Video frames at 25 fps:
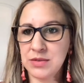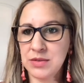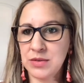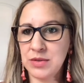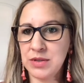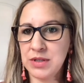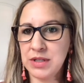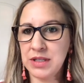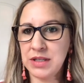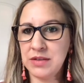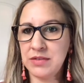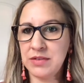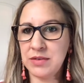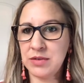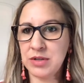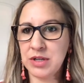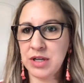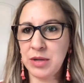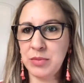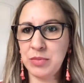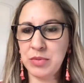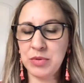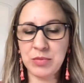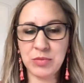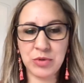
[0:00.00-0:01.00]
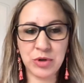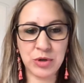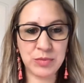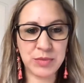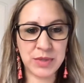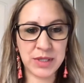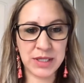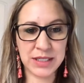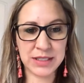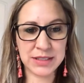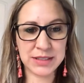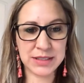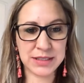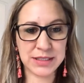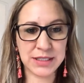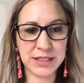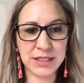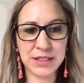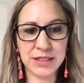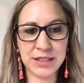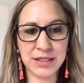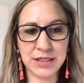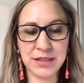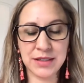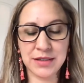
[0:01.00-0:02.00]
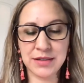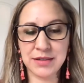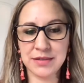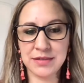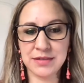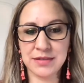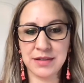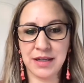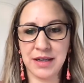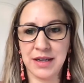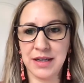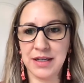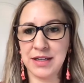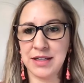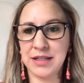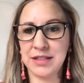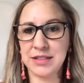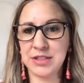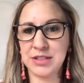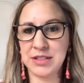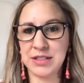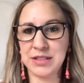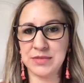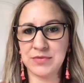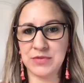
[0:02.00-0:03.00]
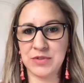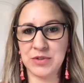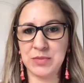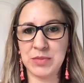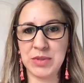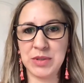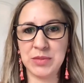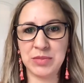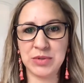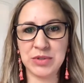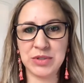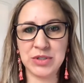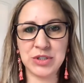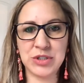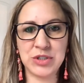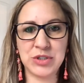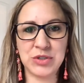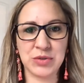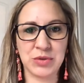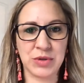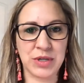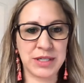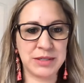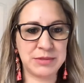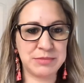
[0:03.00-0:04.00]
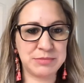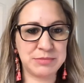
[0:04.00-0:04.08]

give it a couple more minutes here for people to join.